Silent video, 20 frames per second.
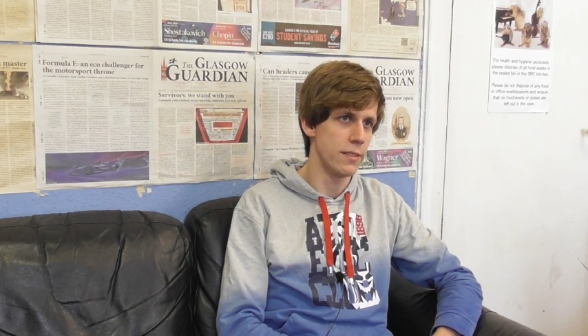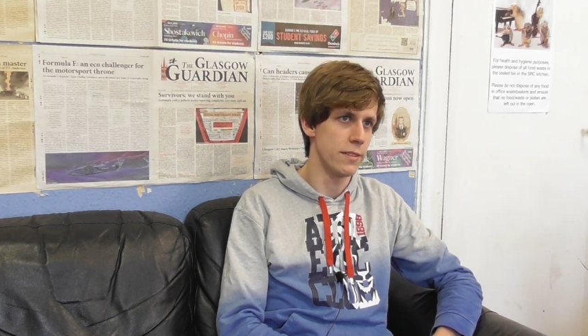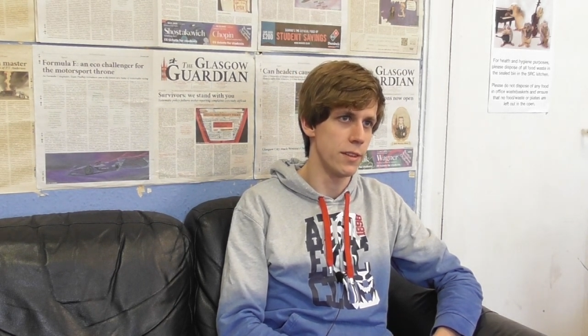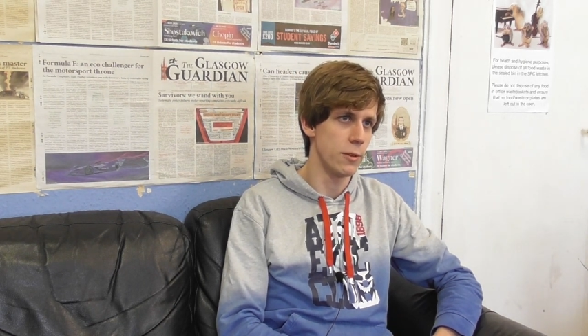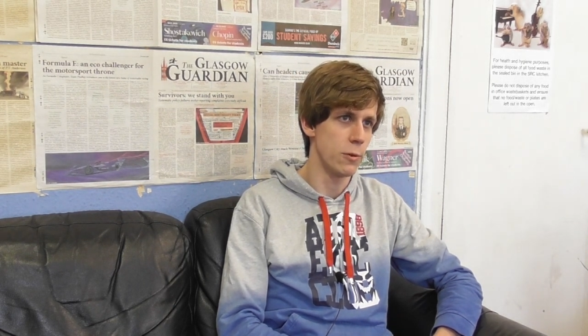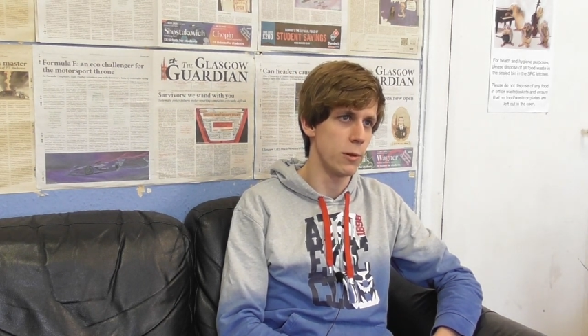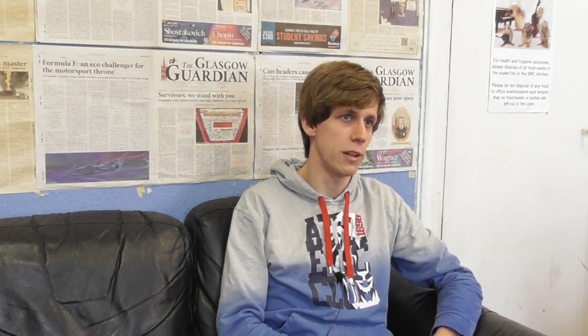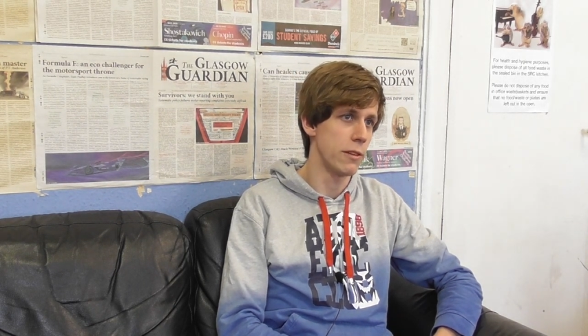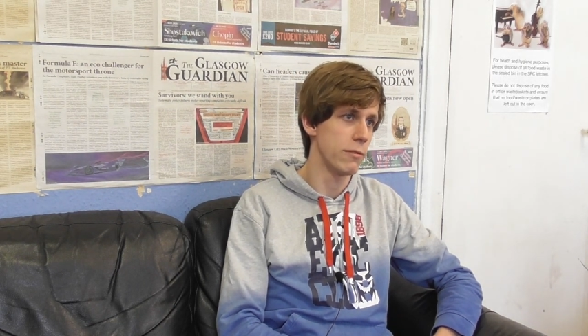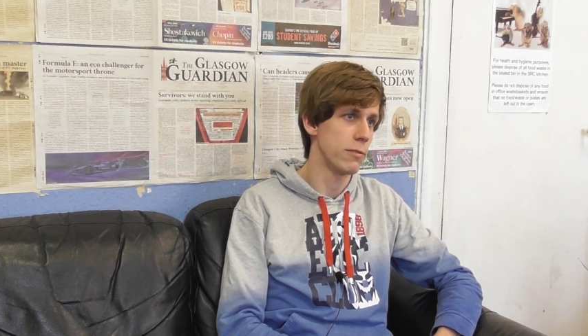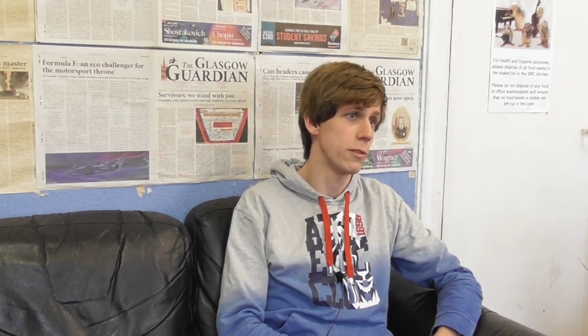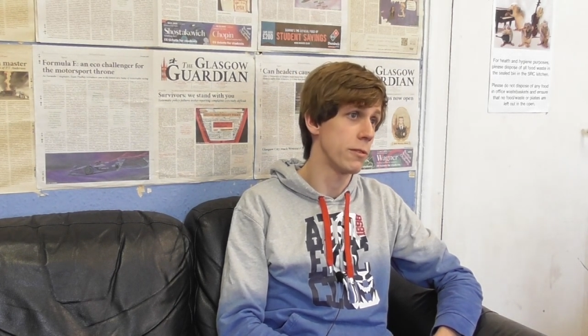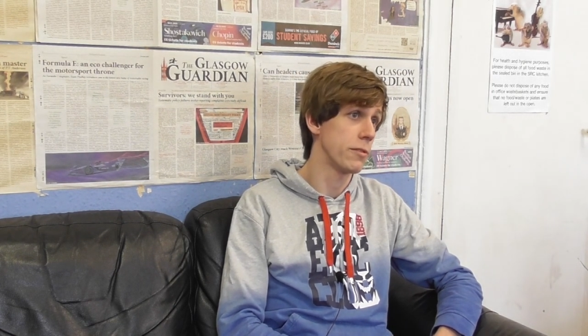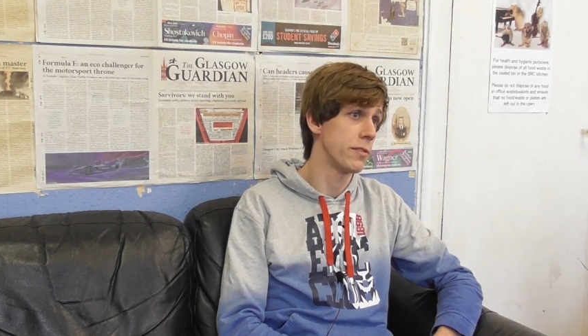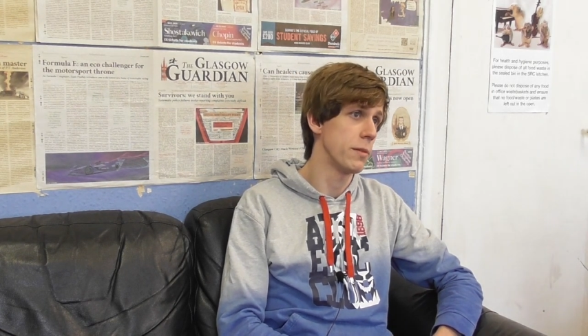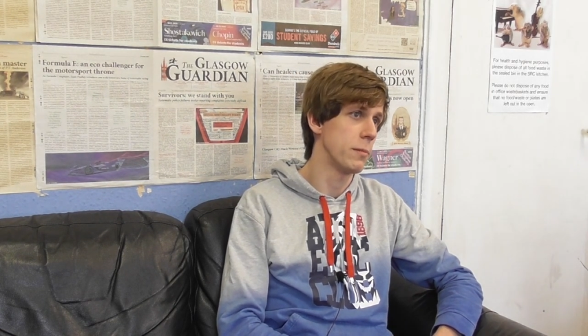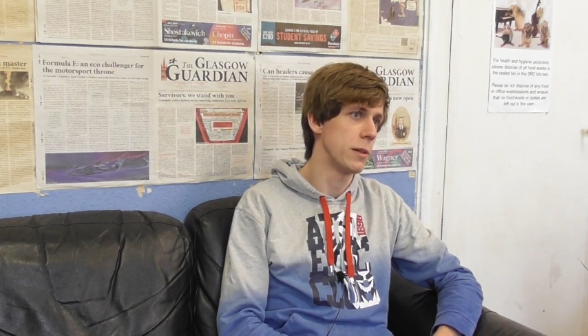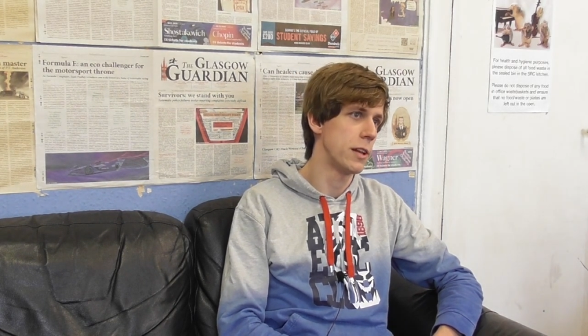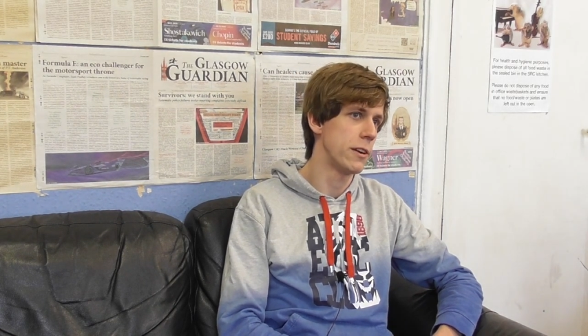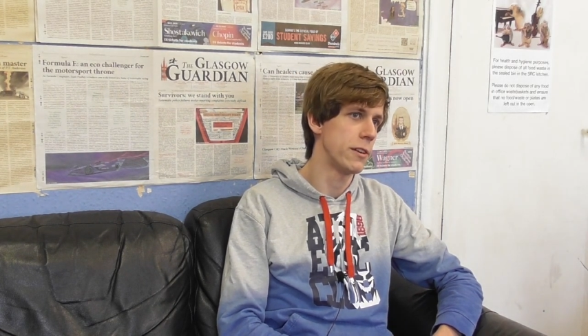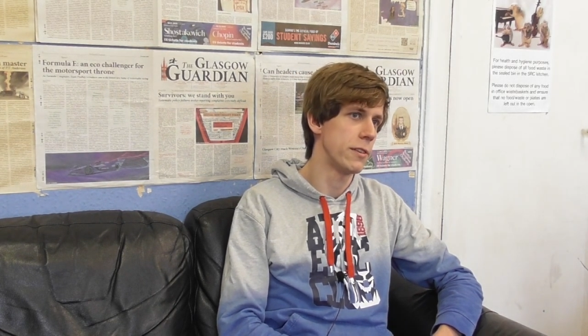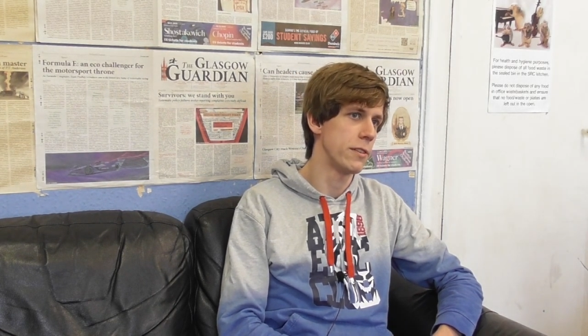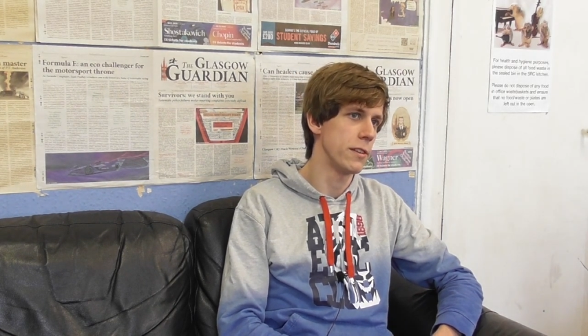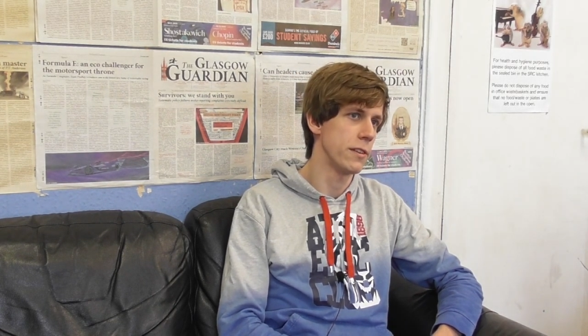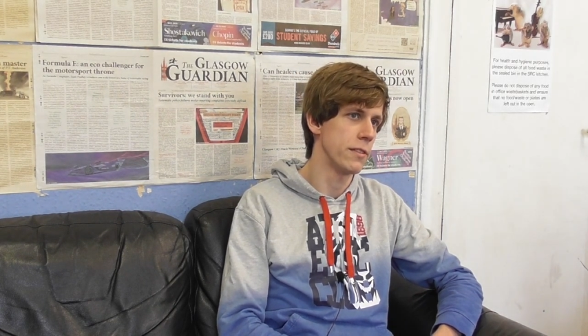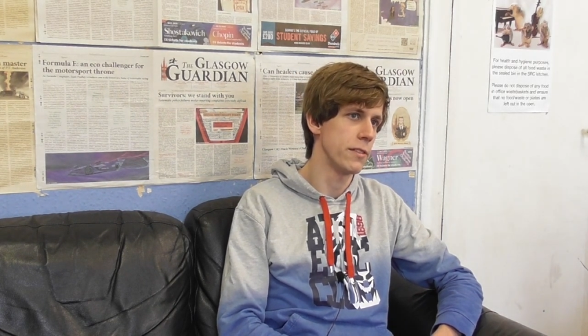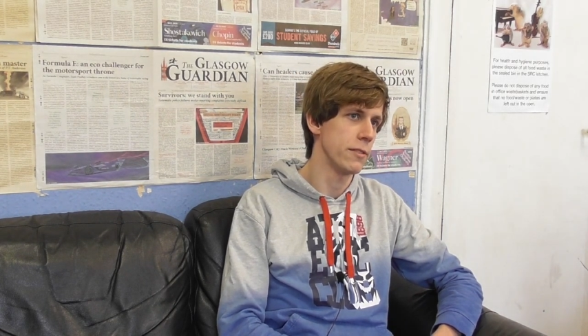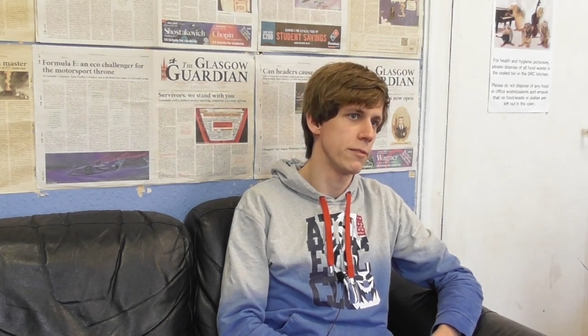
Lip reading: they all have a lot of similarities,